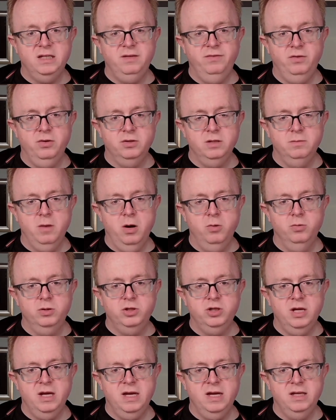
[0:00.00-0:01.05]
If you've got some old
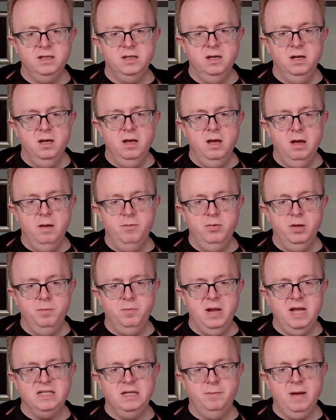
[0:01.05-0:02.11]
chairs, put the
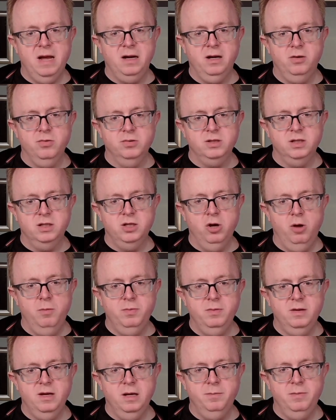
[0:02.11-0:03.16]
plastic bag across the top
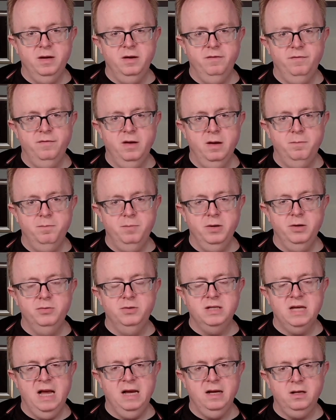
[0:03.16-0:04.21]
and a bit of blue
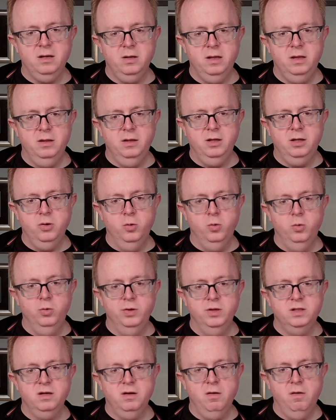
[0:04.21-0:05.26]
tack in the
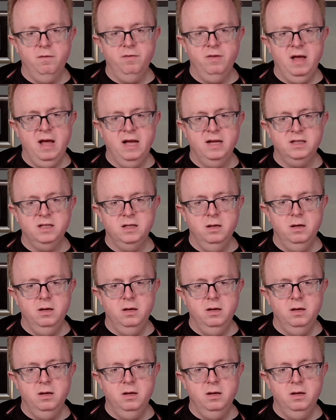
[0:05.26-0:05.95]
corners of that,